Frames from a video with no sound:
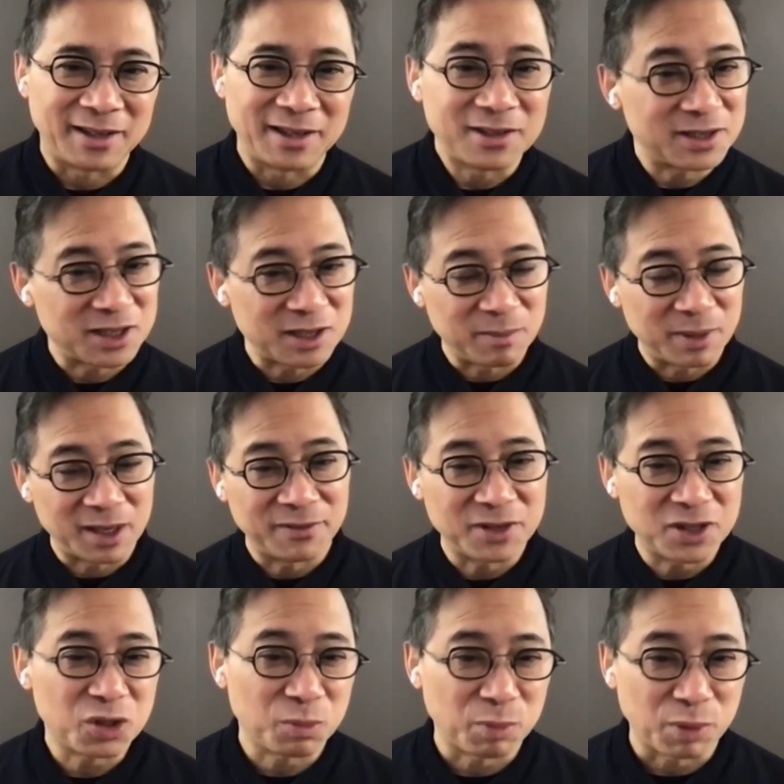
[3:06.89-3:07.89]
And this is a bit of
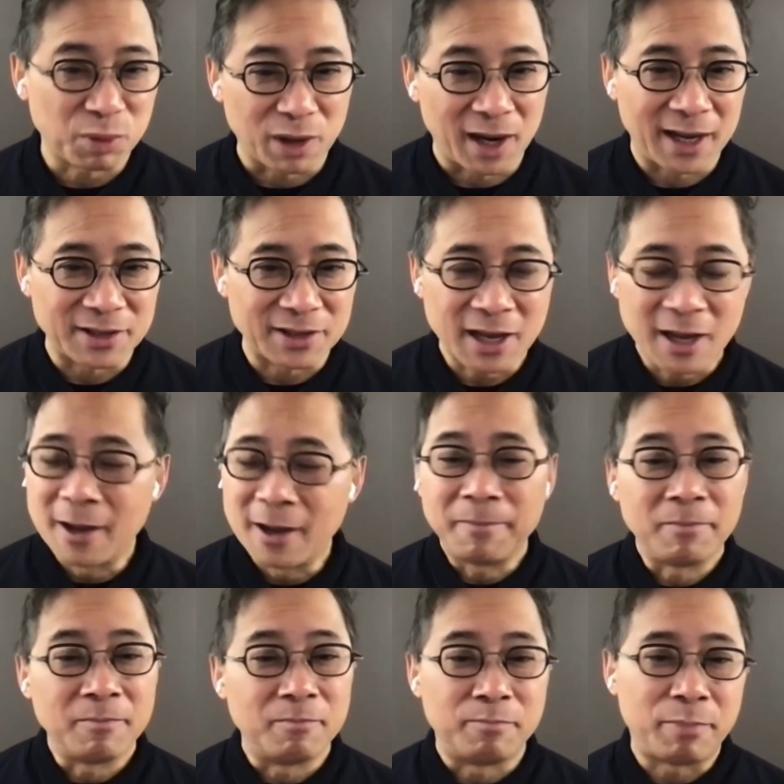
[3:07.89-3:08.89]
a surprise.
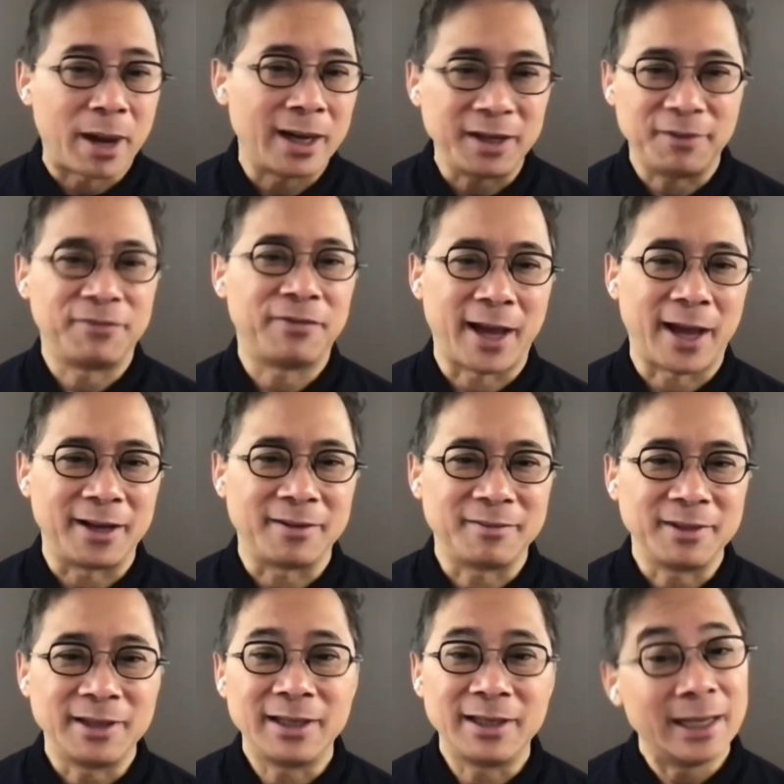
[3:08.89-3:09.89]
Body fat
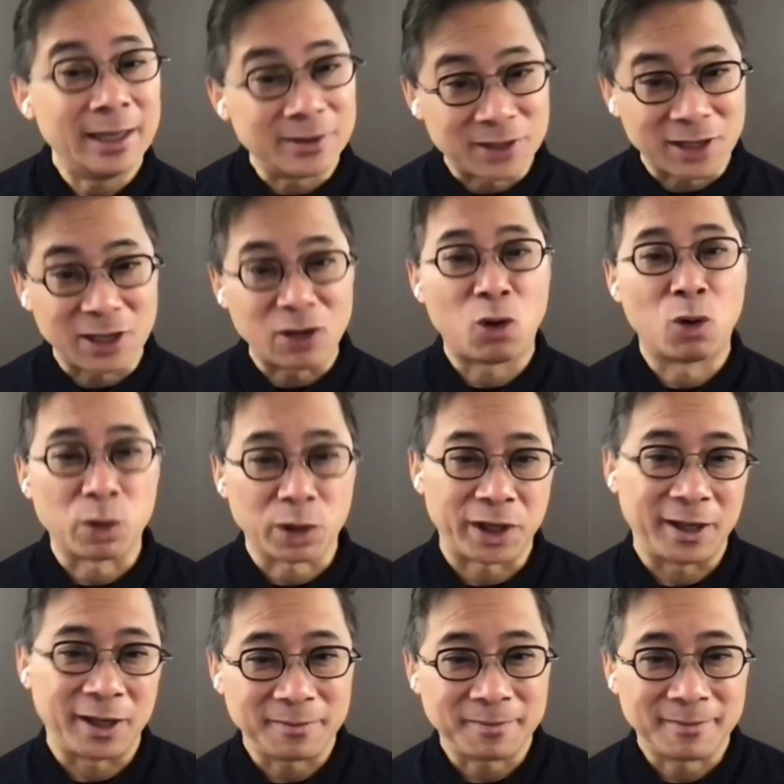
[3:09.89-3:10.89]
is an organ.